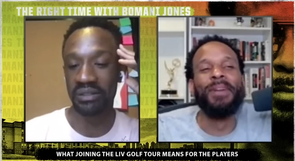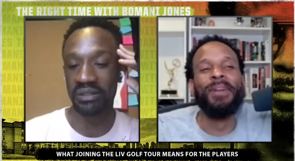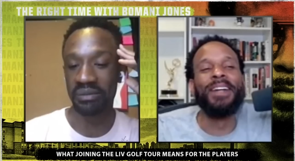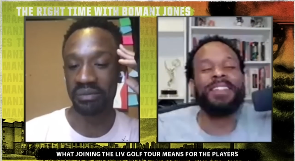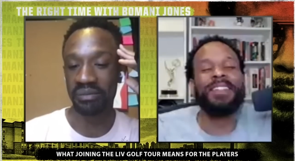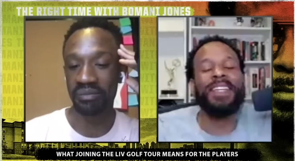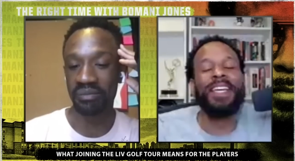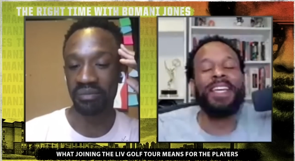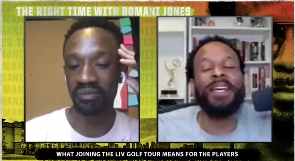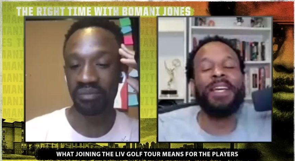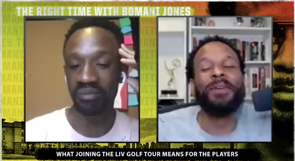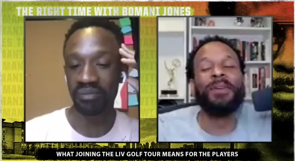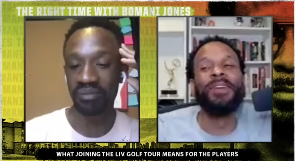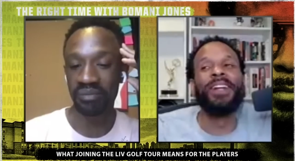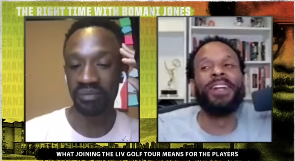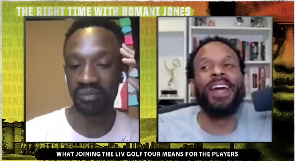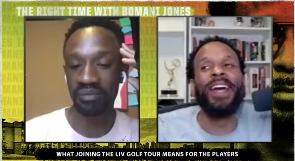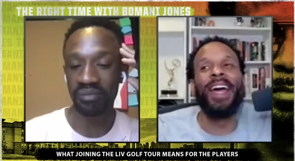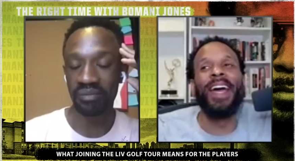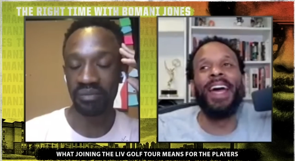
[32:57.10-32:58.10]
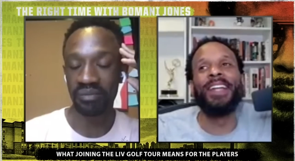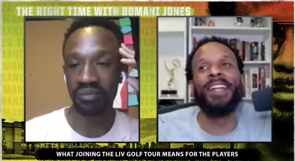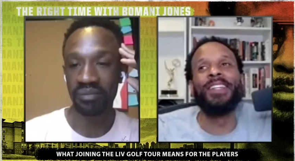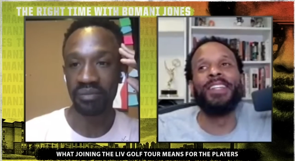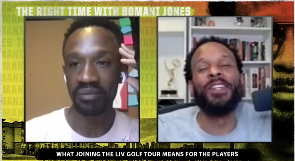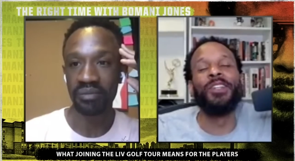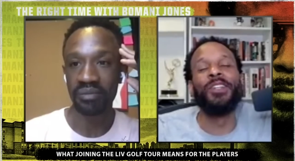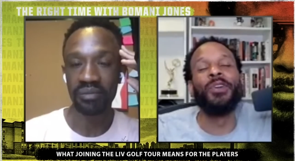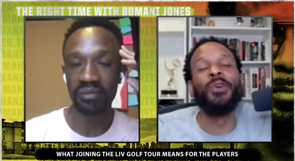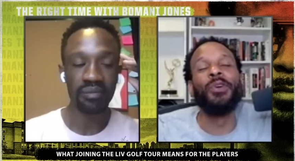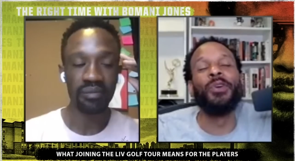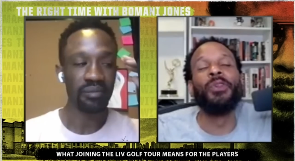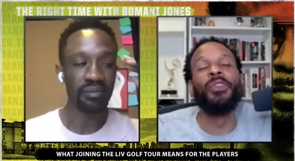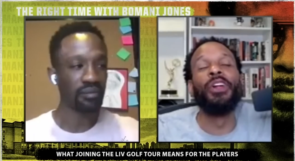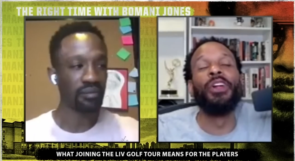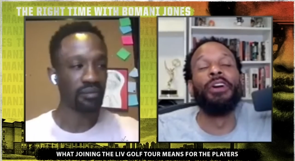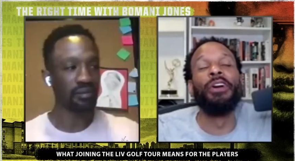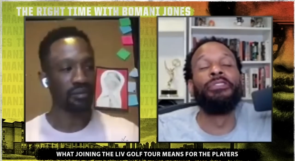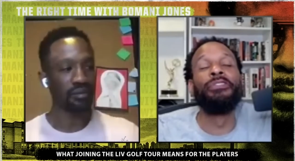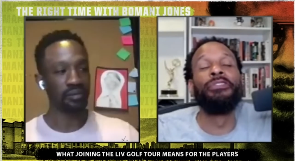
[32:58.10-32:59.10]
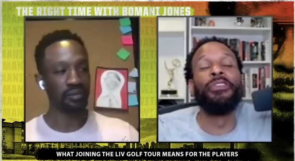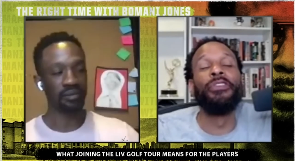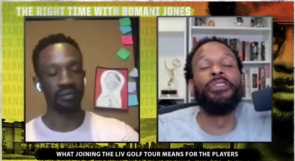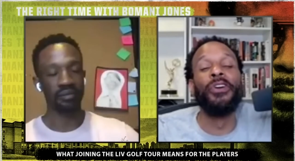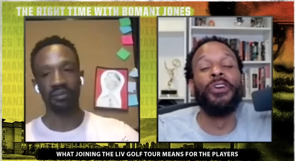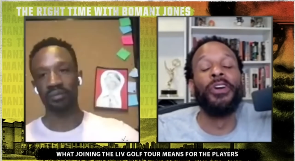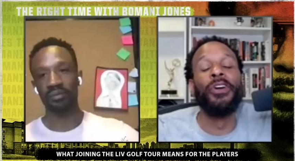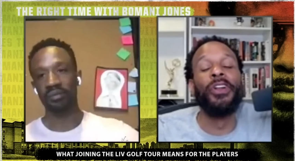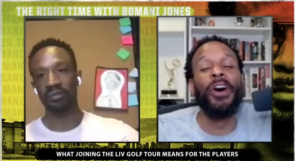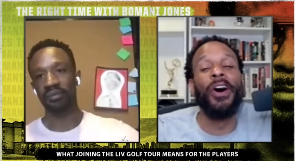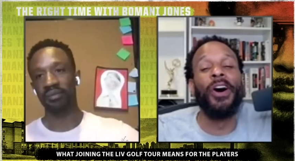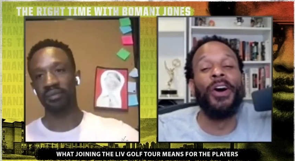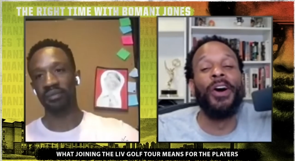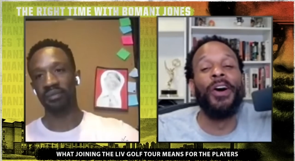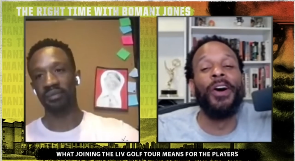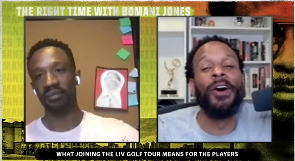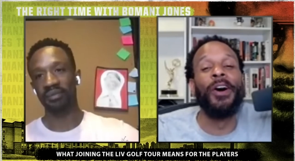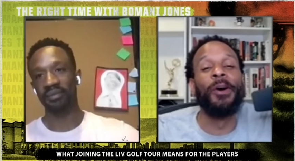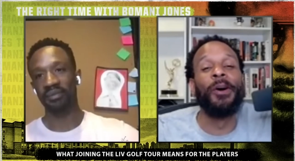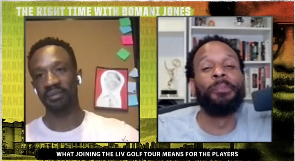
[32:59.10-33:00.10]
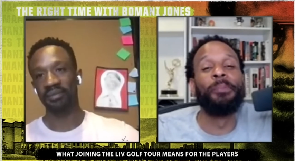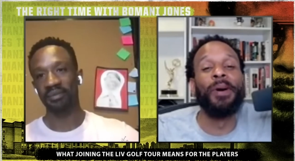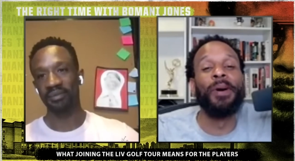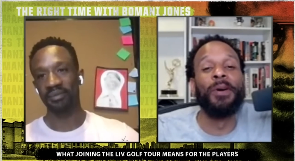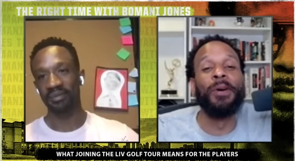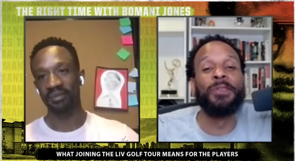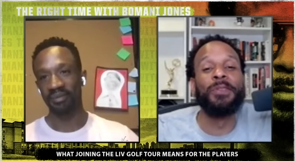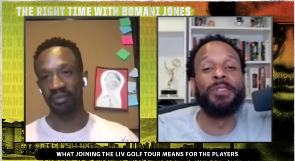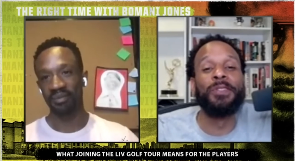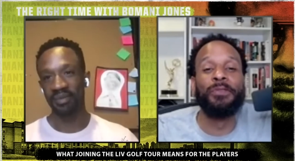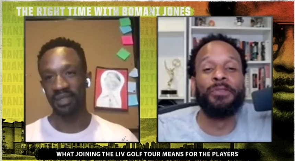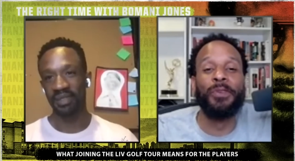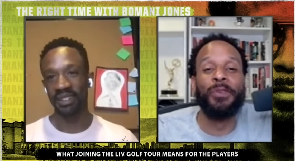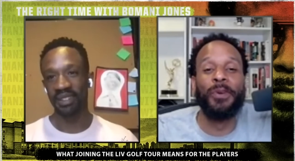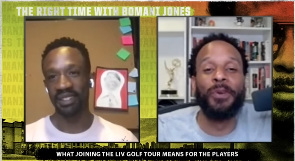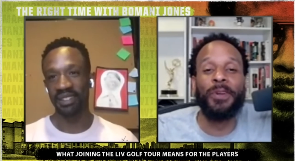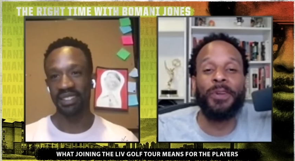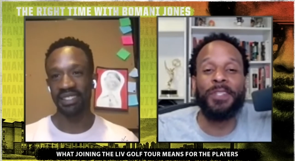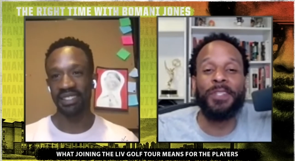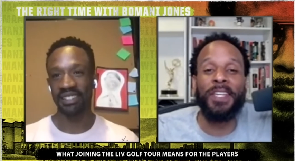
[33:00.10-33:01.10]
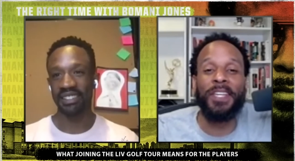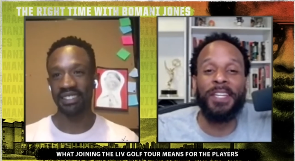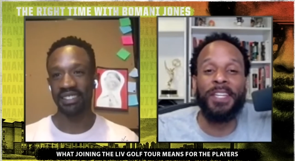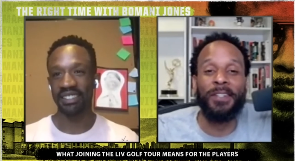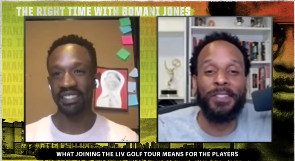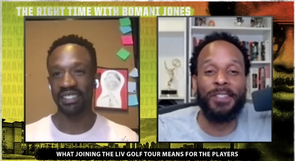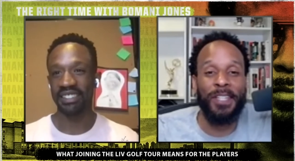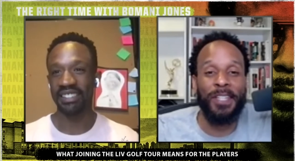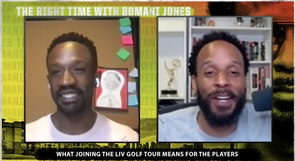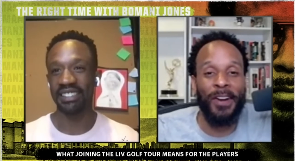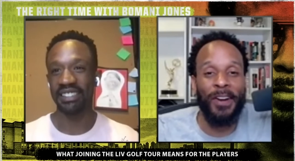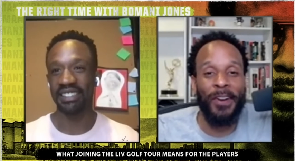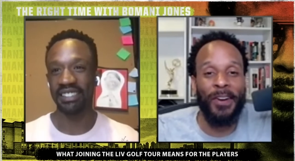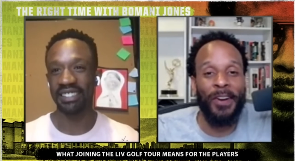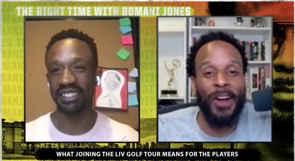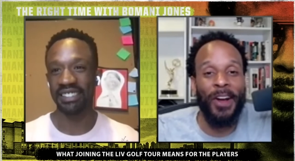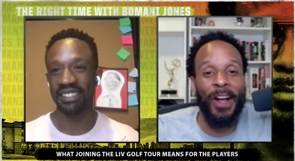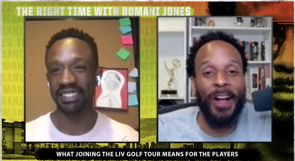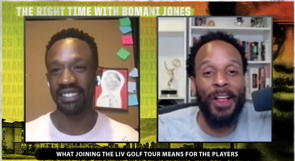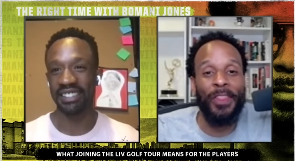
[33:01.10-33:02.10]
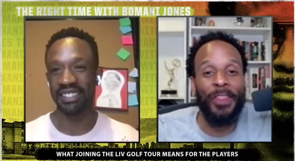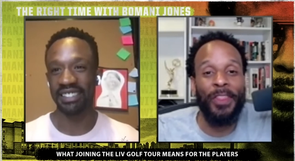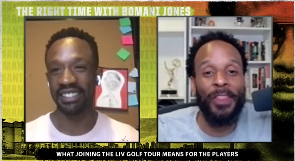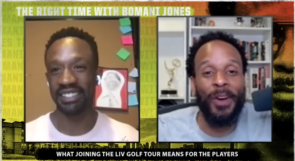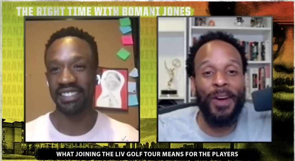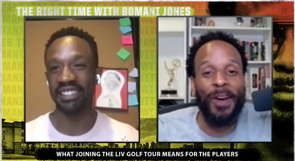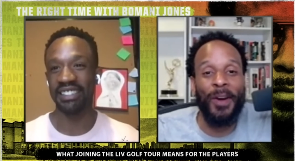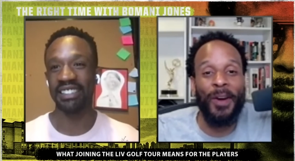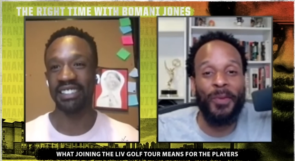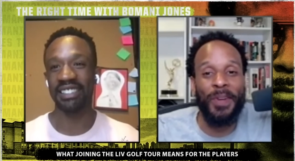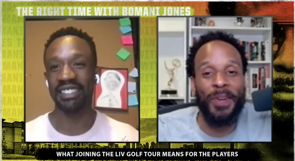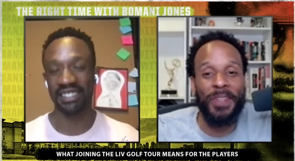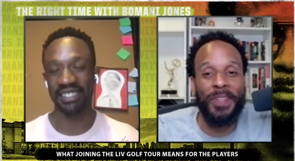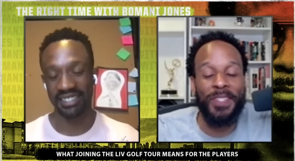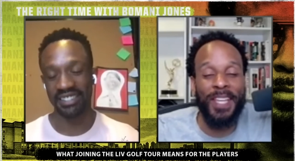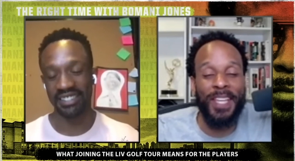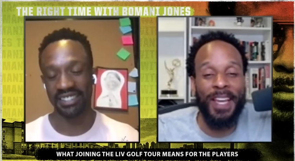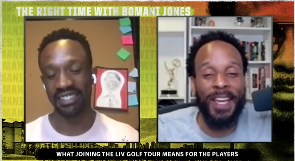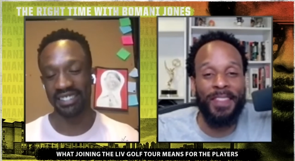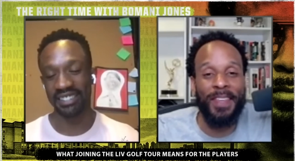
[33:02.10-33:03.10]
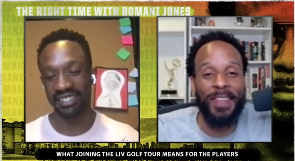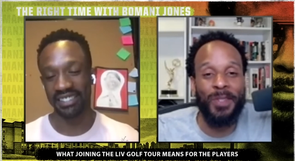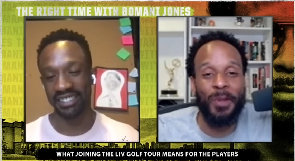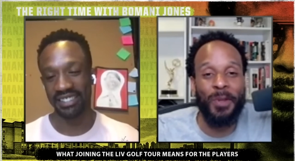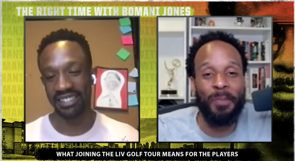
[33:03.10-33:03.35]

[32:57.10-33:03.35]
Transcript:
Speaker 1: Must, he would have had to do the full-on post-divorce heel turn. Although I will say this